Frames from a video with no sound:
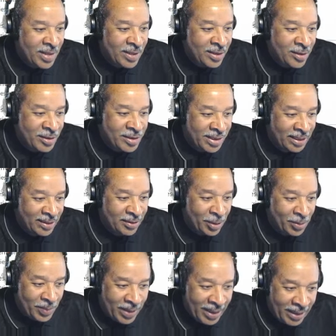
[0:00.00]
You shall
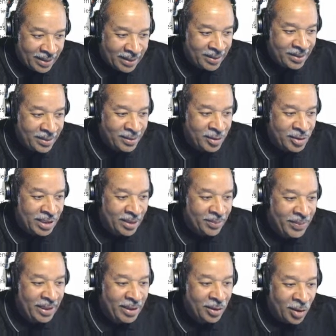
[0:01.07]

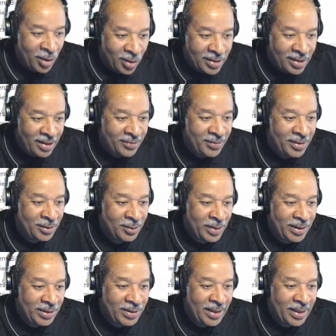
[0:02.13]
make no covenant
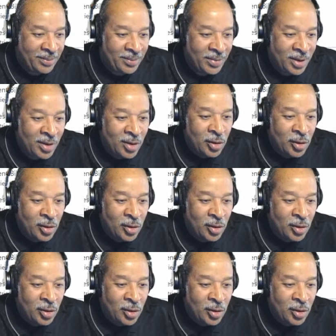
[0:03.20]
with them,